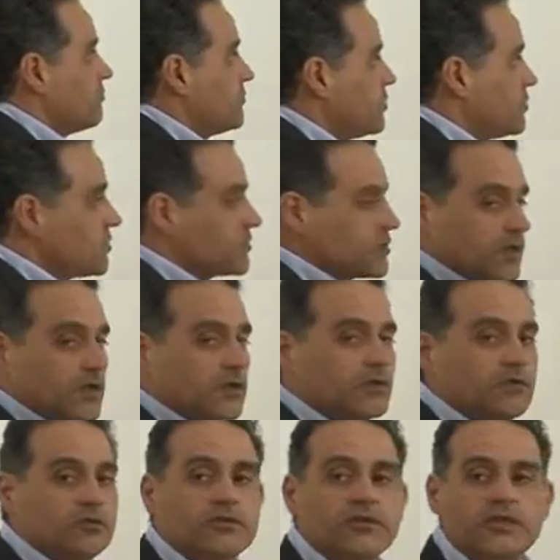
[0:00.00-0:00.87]
to start
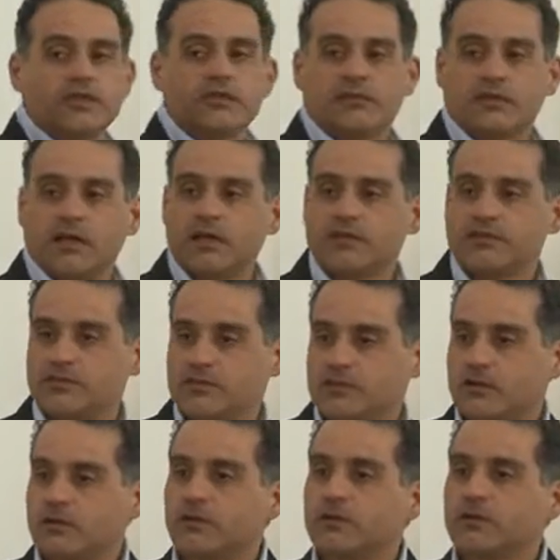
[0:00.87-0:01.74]
looking at
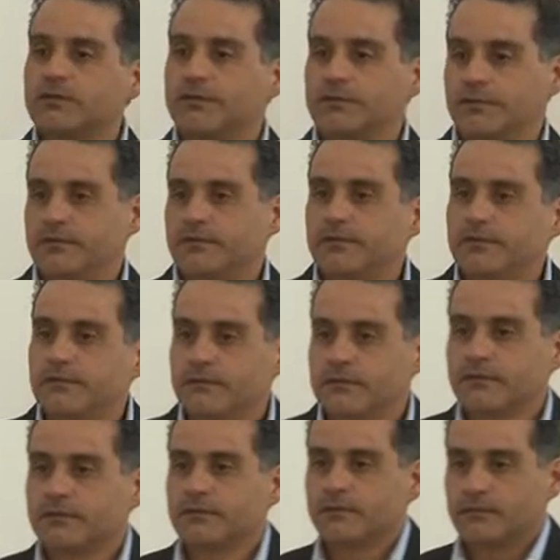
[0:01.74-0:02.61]
your own
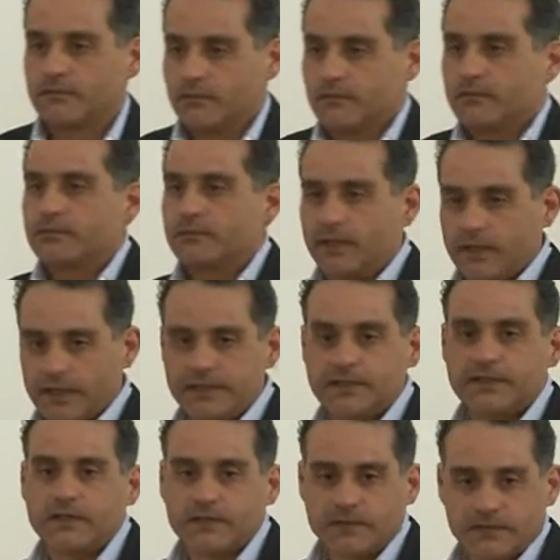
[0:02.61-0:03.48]

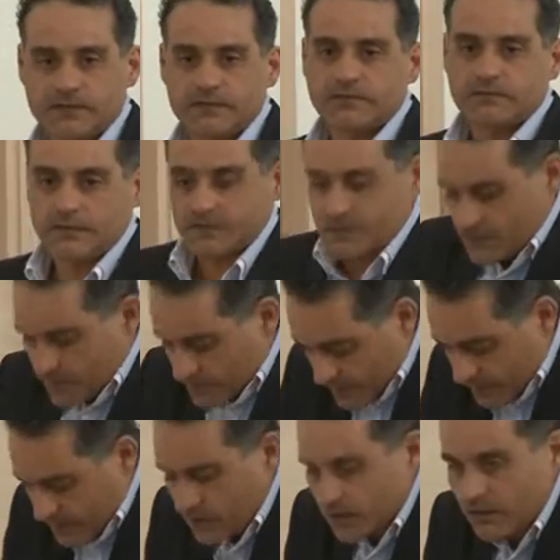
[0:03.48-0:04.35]
backyard. What's
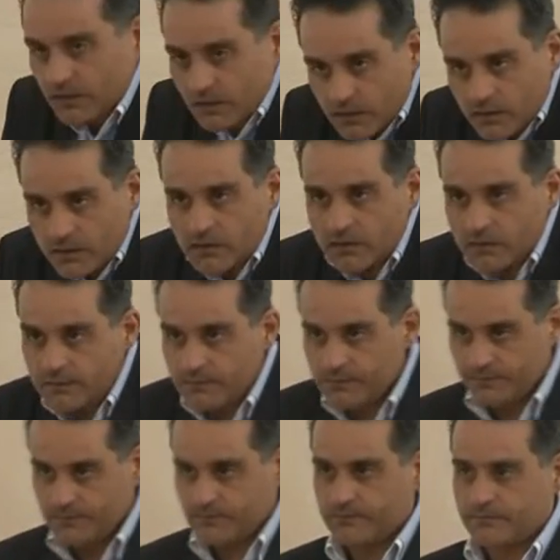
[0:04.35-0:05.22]
going on?
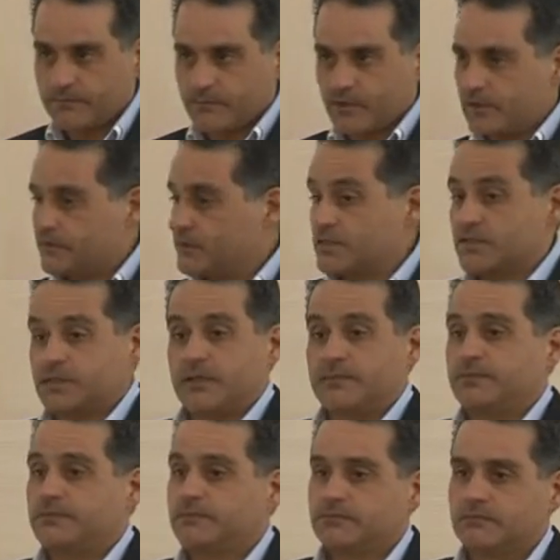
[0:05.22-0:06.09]
First step.
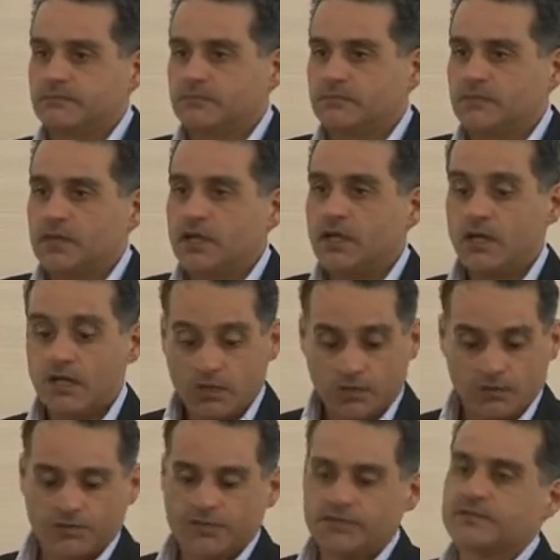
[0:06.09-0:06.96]

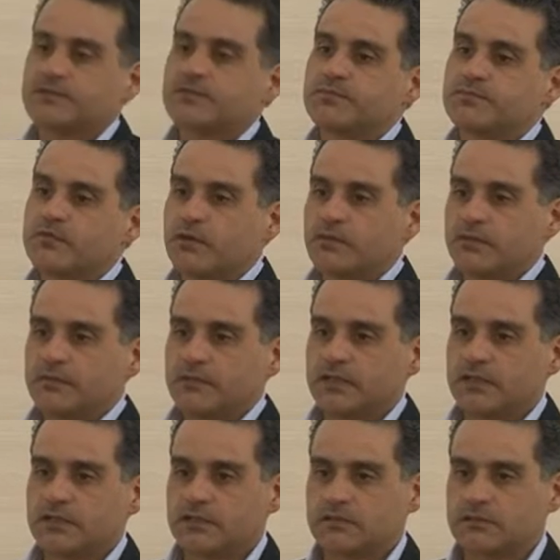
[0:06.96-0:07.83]
Oh, there is a problem
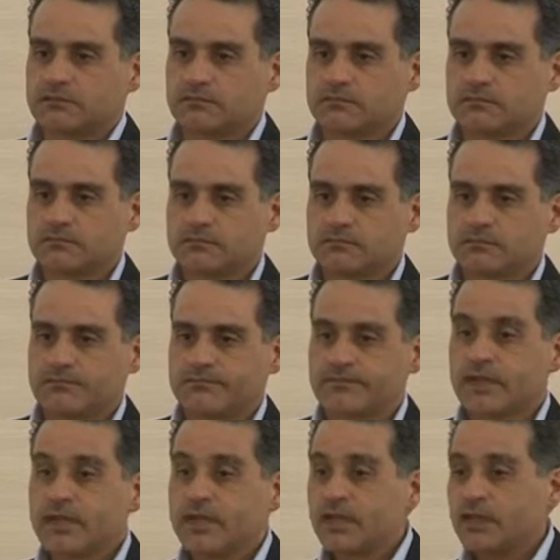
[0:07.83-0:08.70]
here.
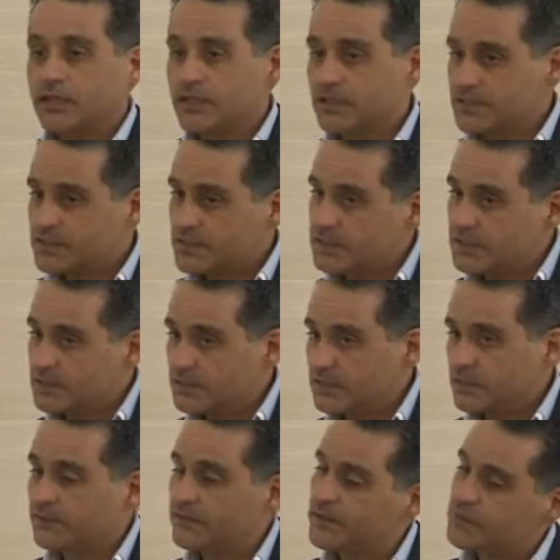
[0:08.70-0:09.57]
Let's
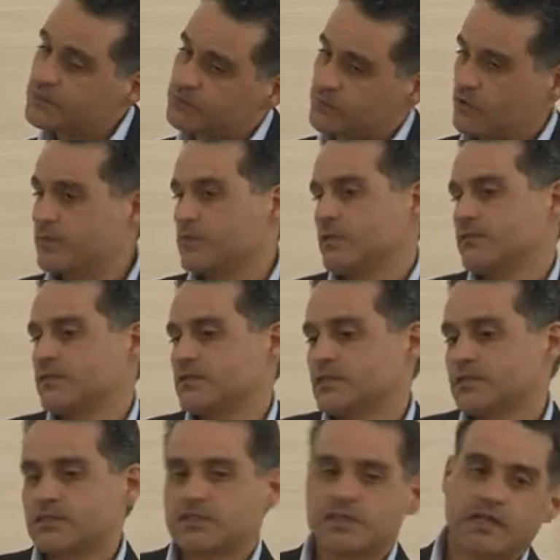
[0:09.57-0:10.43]
see if this problem
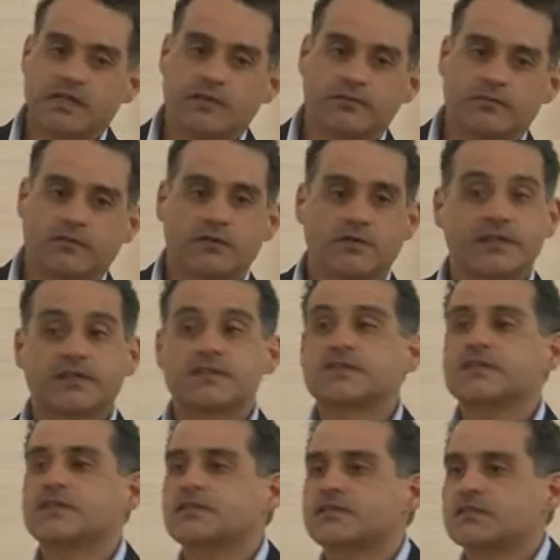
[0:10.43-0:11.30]
is the same or
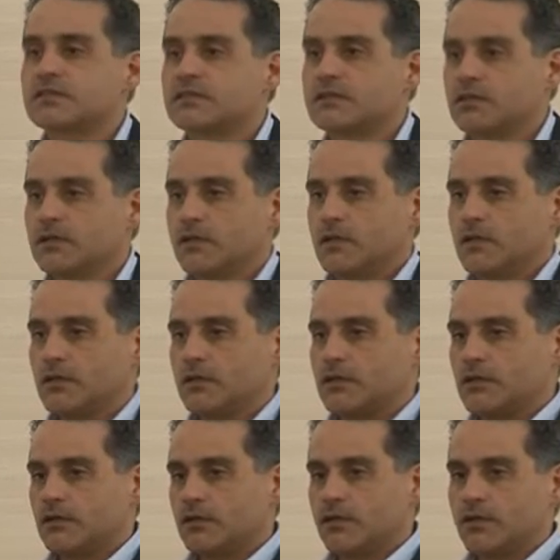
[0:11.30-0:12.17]
exists
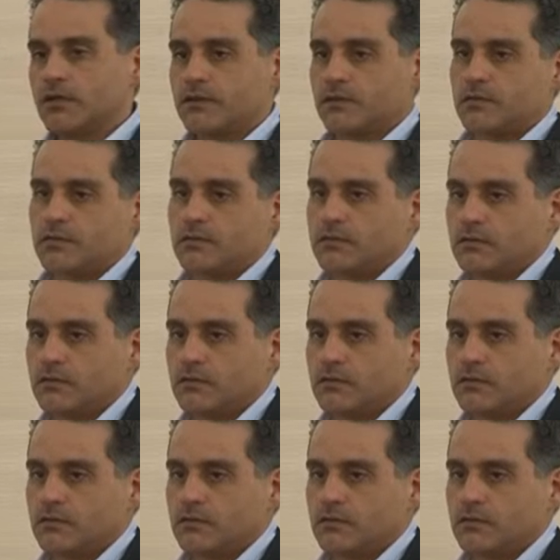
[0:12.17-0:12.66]
in another